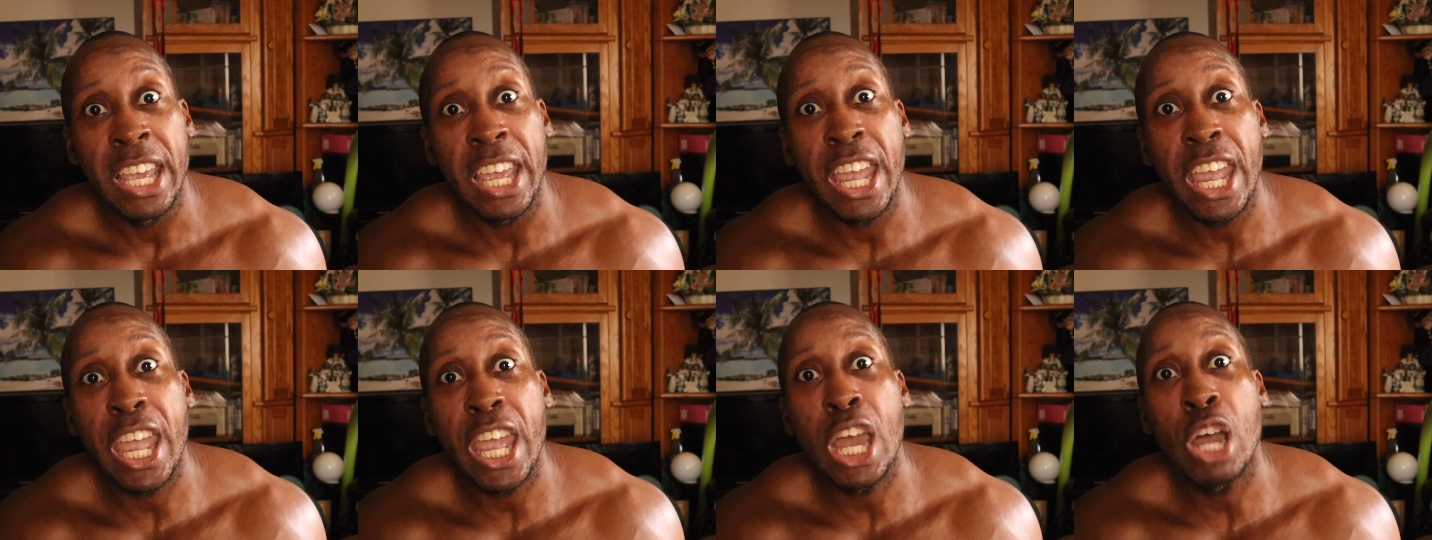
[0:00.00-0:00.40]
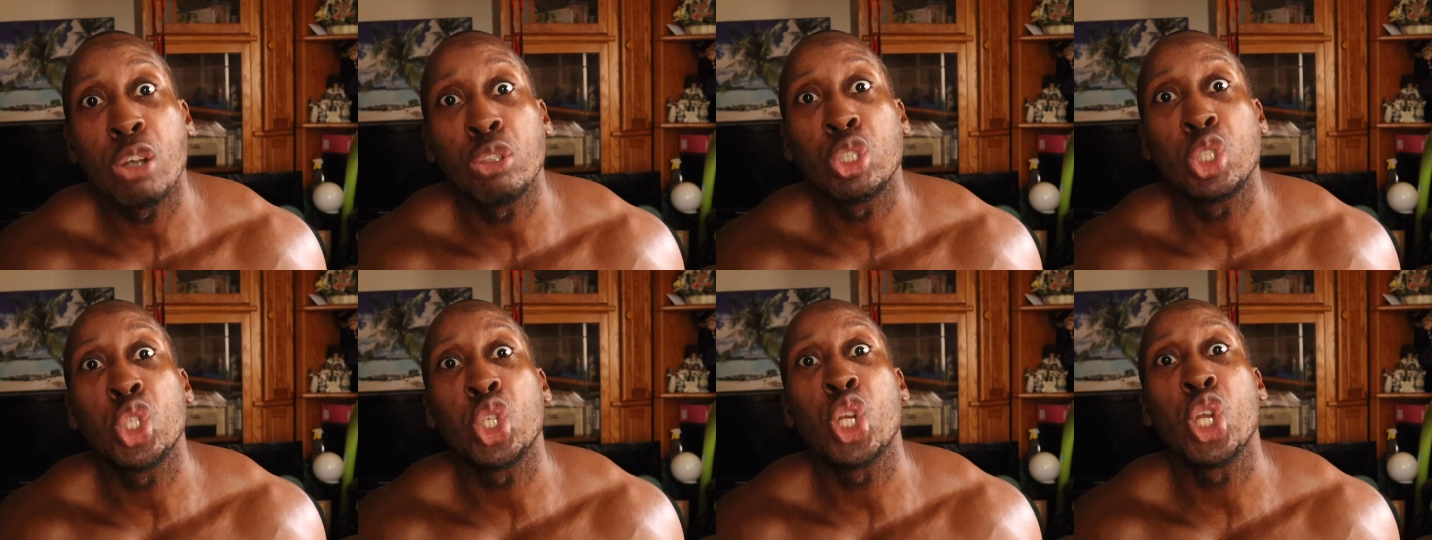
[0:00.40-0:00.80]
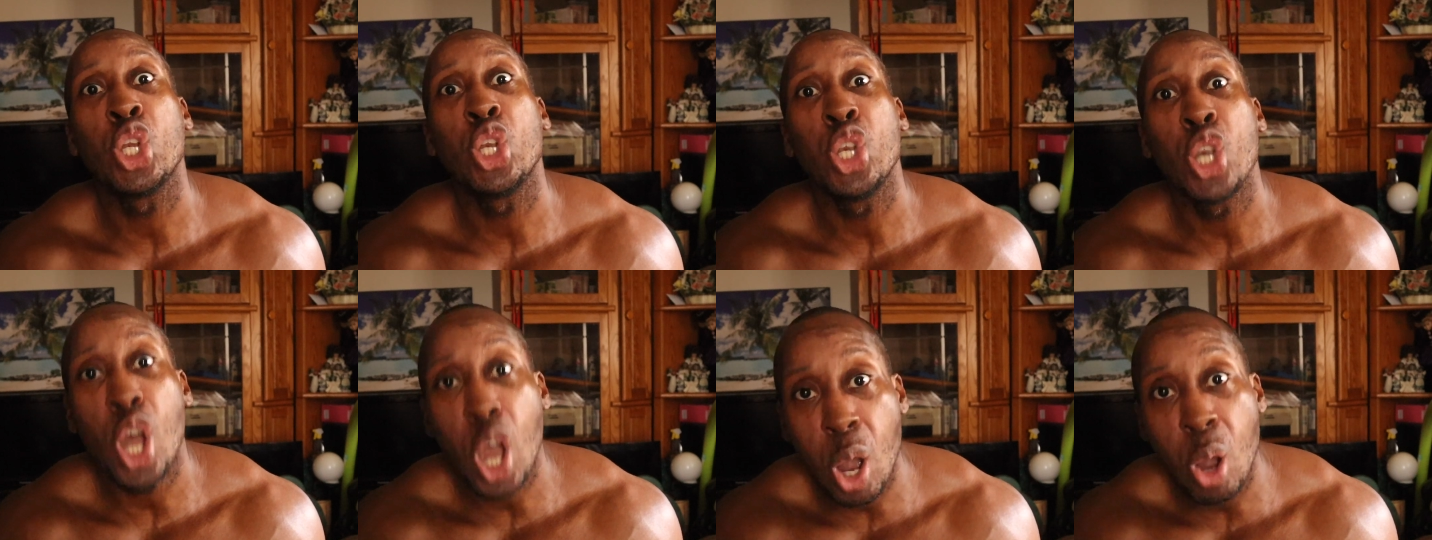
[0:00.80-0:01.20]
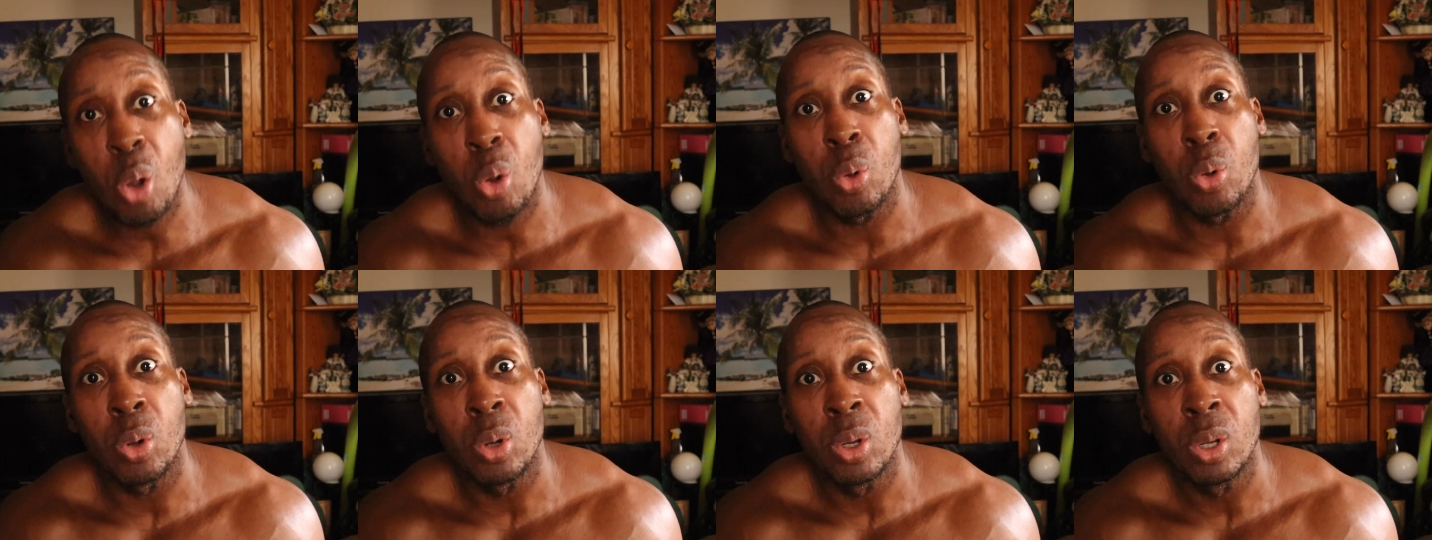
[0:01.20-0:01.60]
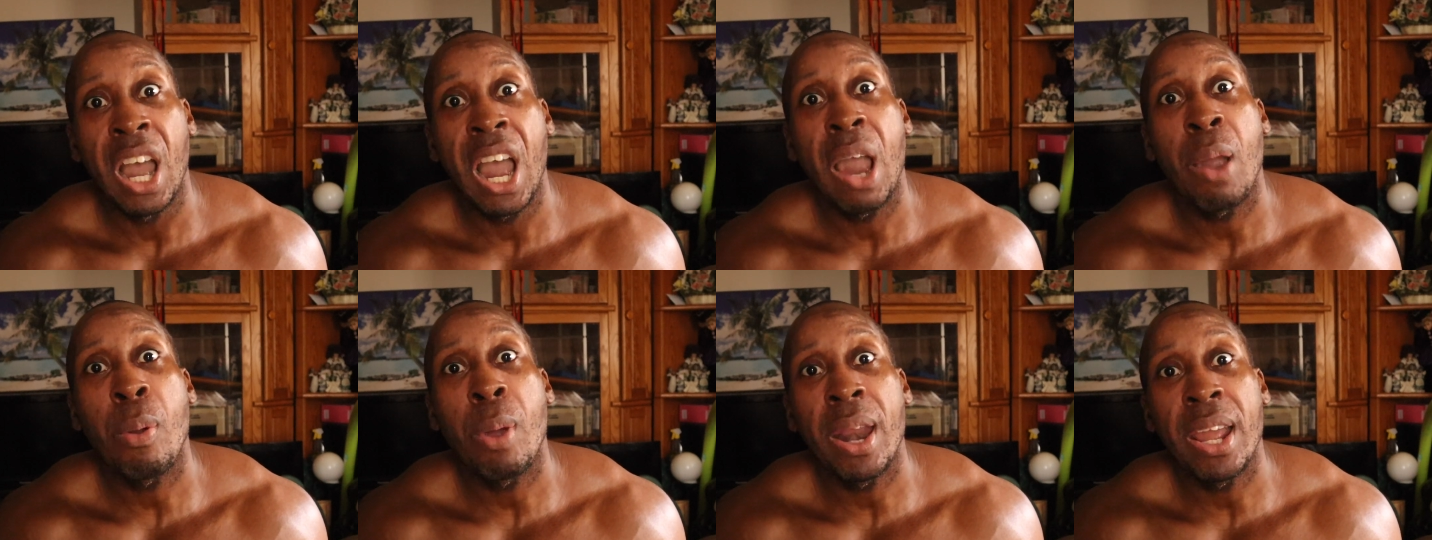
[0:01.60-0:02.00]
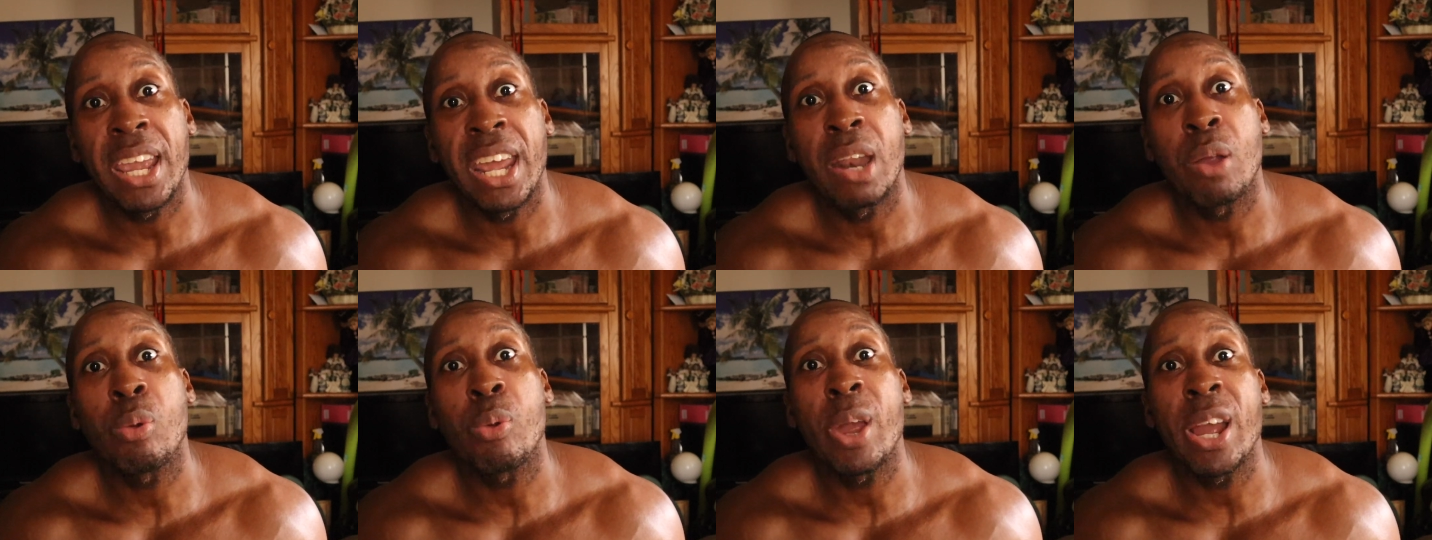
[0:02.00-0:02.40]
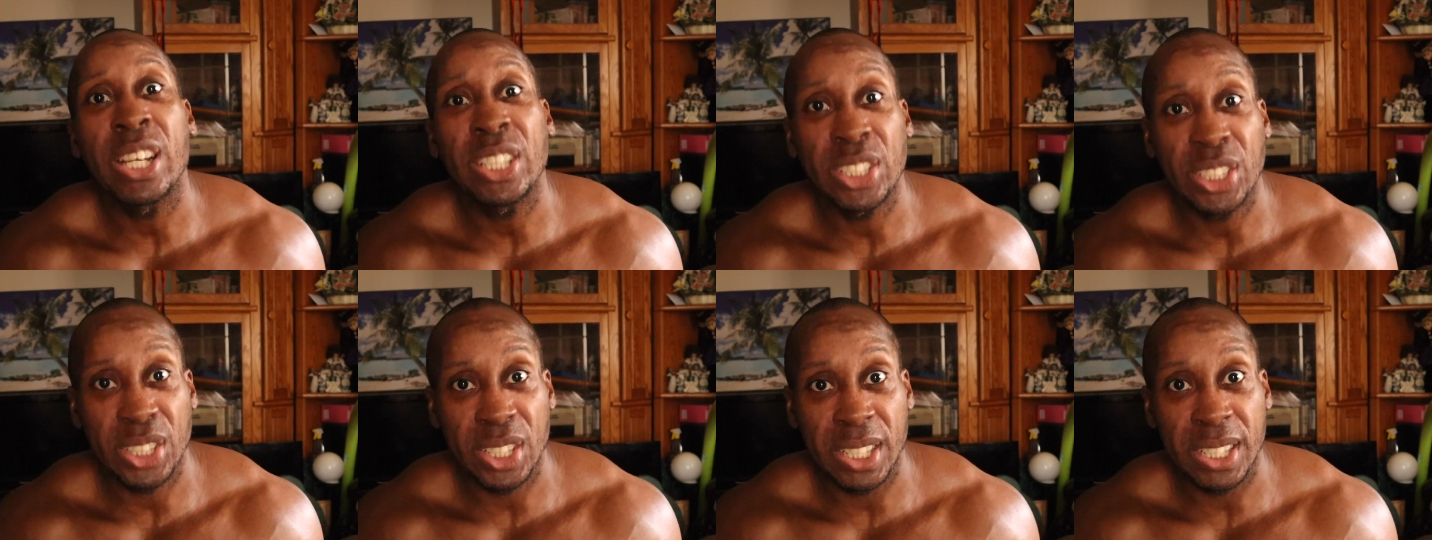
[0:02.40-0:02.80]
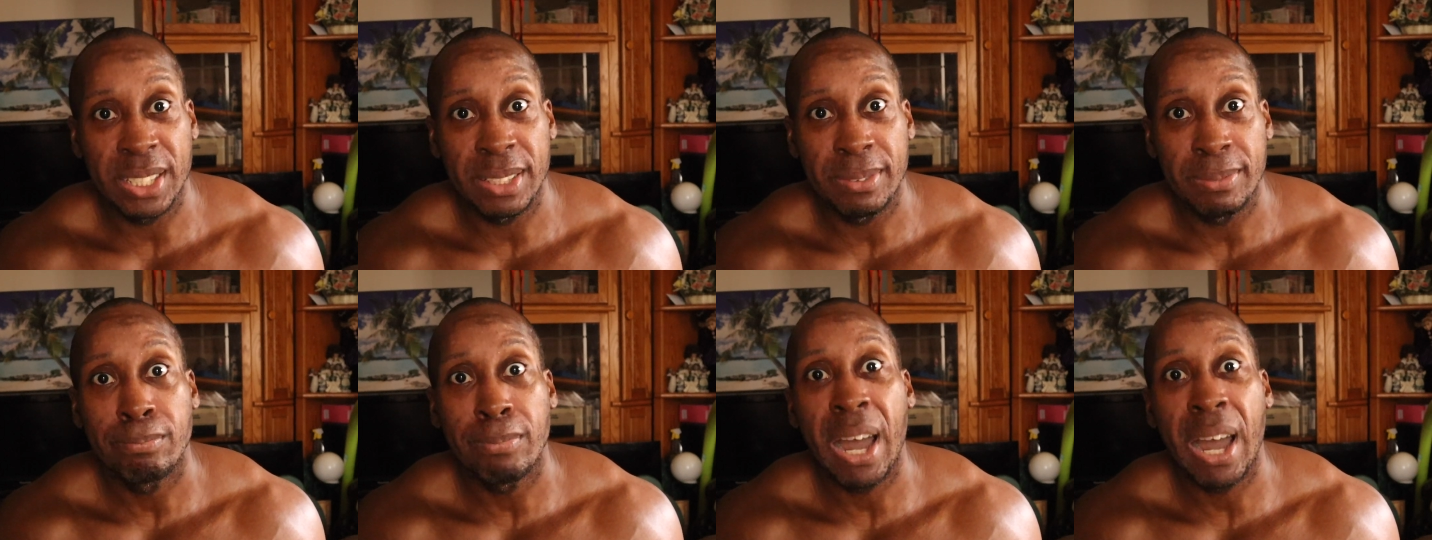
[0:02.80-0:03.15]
Hell to the no. I already get arrested